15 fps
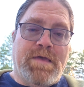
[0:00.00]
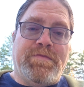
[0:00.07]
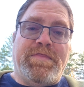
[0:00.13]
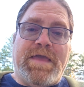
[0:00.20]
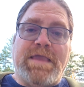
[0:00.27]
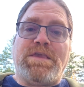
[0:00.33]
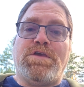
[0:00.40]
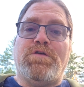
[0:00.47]

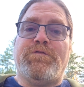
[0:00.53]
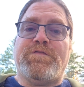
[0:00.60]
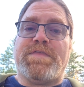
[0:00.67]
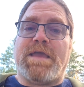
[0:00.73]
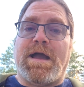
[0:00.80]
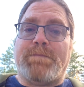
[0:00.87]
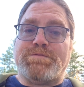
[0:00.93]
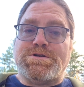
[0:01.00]
Thank you for
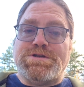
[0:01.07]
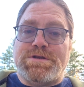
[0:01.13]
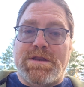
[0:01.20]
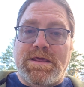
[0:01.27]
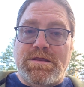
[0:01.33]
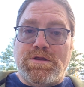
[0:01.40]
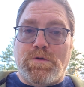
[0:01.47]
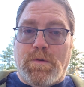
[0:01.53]
the
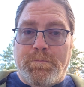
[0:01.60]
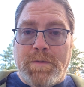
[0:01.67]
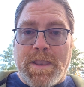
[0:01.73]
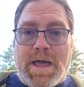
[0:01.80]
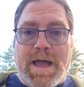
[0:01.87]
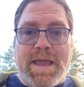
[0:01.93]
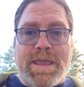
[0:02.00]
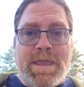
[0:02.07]
opportunity to
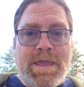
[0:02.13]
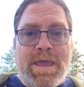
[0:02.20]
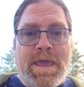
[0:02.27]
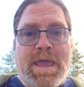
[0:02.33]
apply,